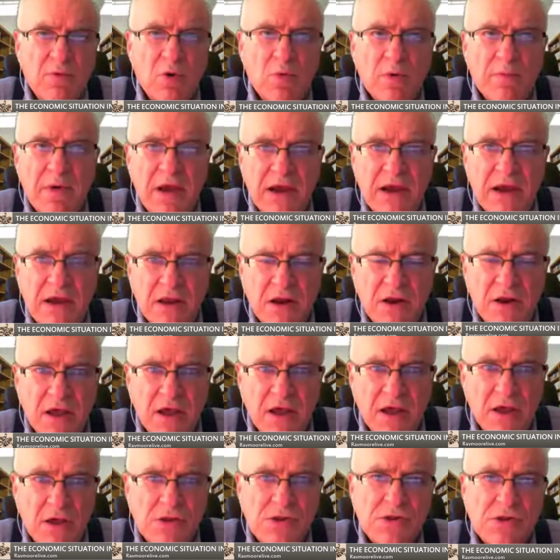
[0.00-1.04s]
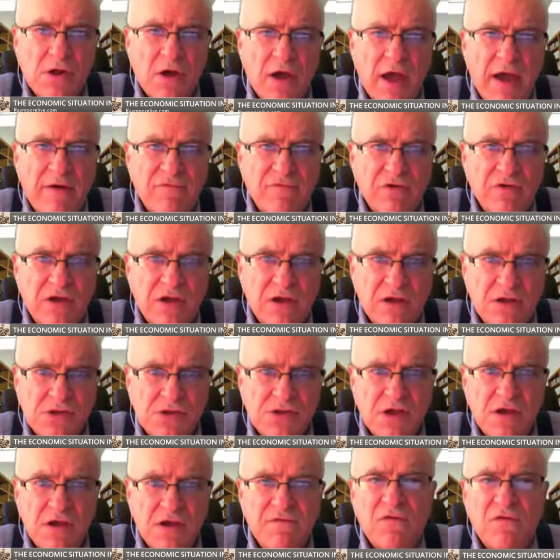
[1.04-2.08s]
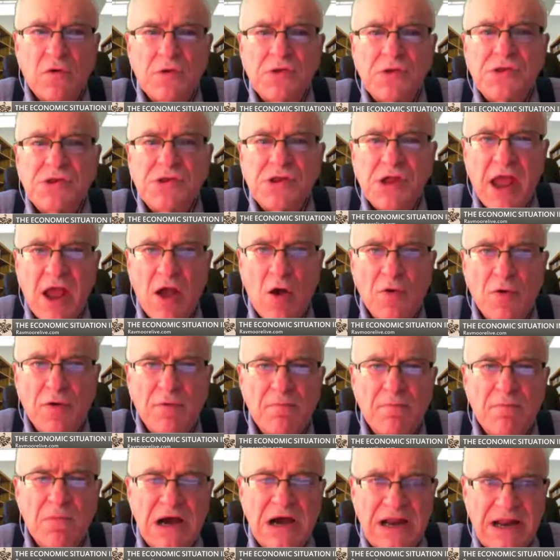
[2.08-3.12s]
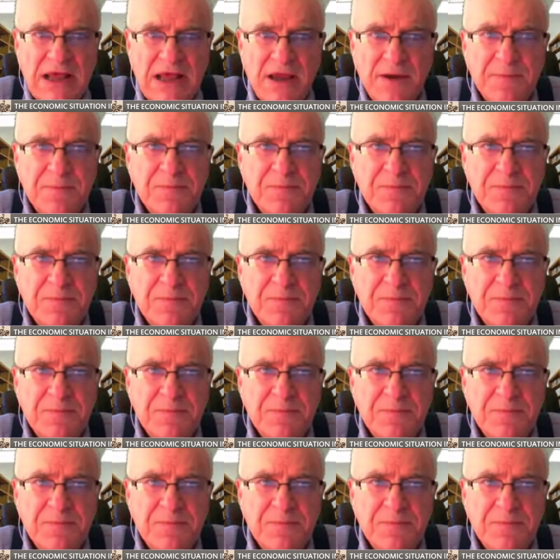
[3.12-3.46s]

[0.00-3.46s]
we're making today as advocacy for sound money.